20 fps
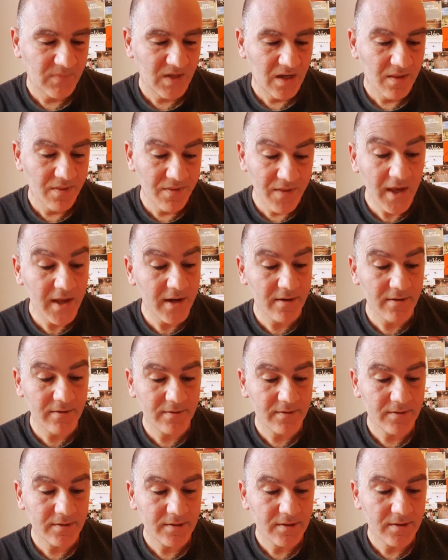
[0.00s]
Then
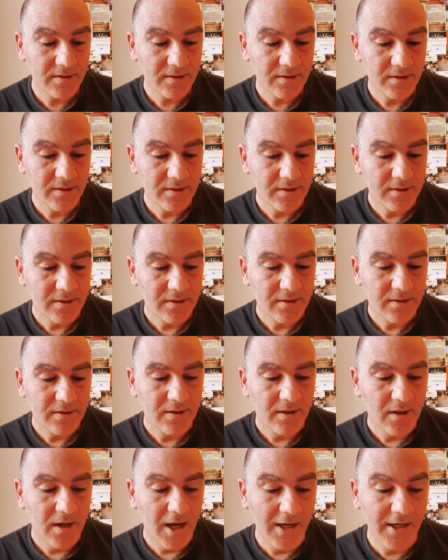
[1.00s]

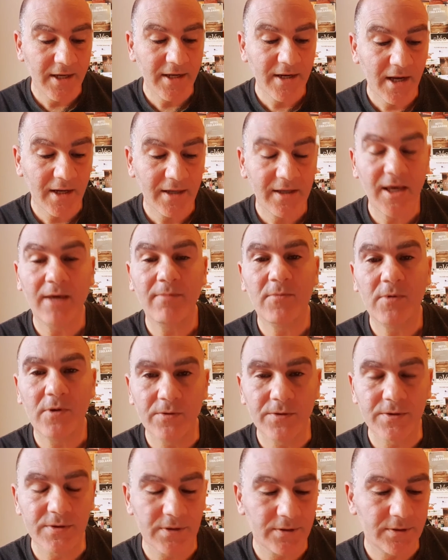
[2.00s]
Alina came
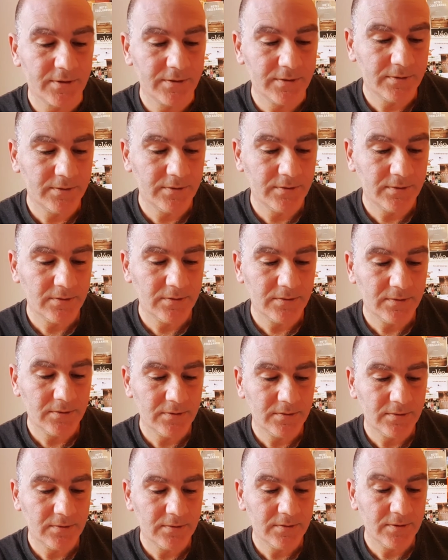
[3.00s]
closer
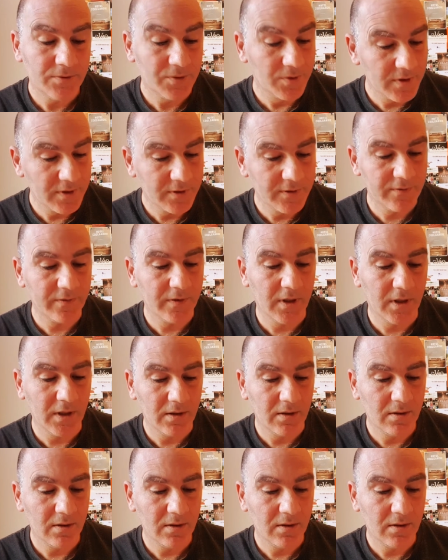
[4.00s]
to the tree,